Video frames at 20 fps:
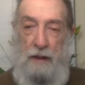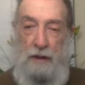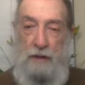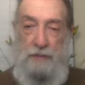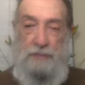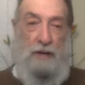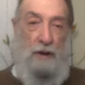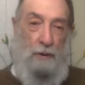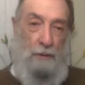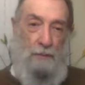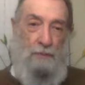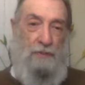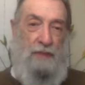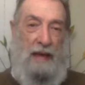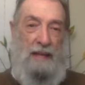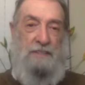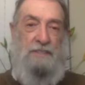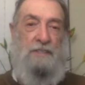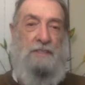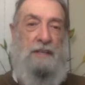So
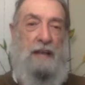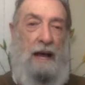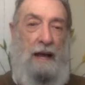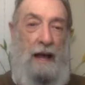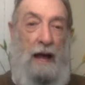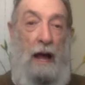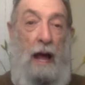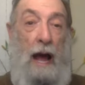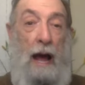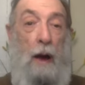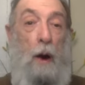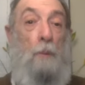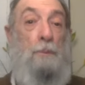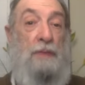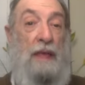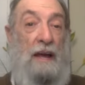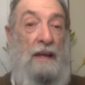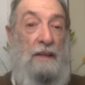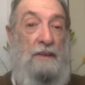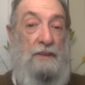that's, I, I hope
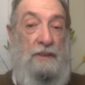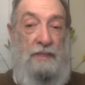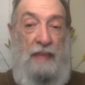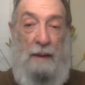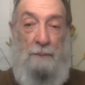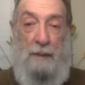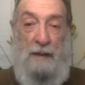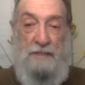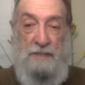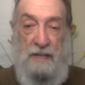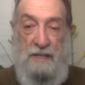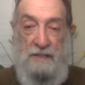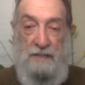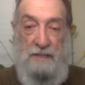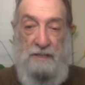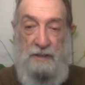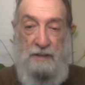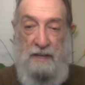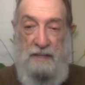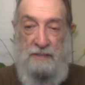that that makes sense
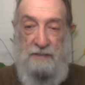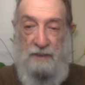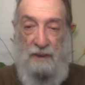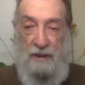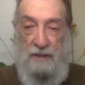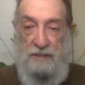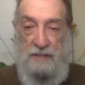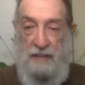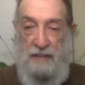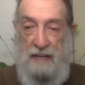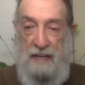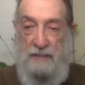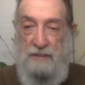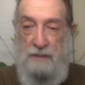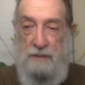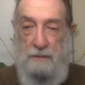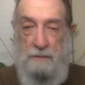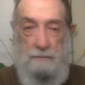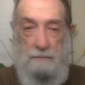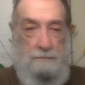to you as far as an
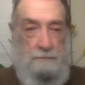answer.